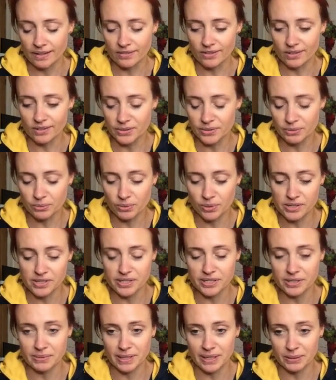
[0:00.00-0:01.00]
got loads of work
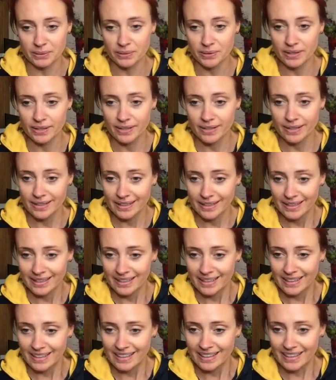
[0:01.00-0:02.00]
to do now.
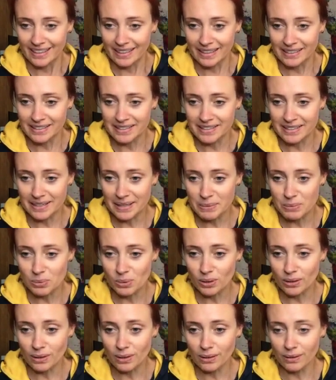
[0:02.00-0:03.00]
And I
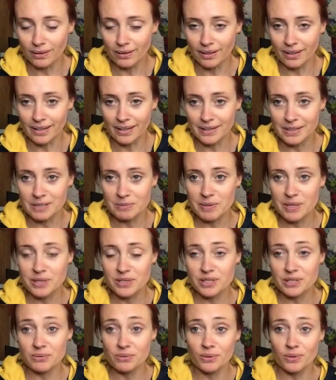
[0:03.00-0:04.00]
will
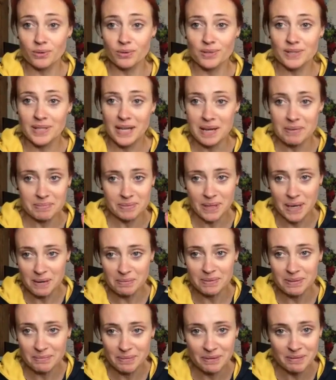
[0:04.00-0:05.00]
speak to you all same
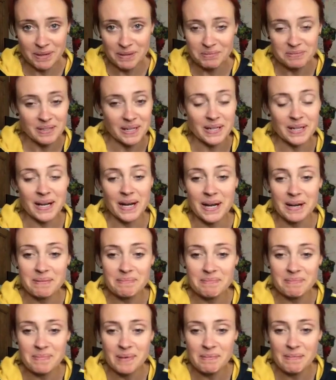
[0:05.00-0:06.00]
time tomorrow. Take care.
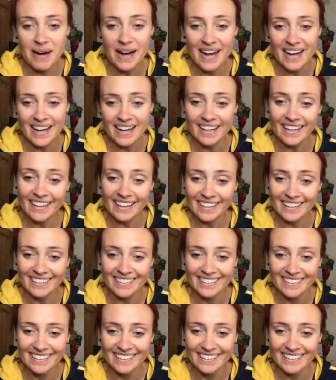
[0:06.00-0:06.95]
Bye-bye.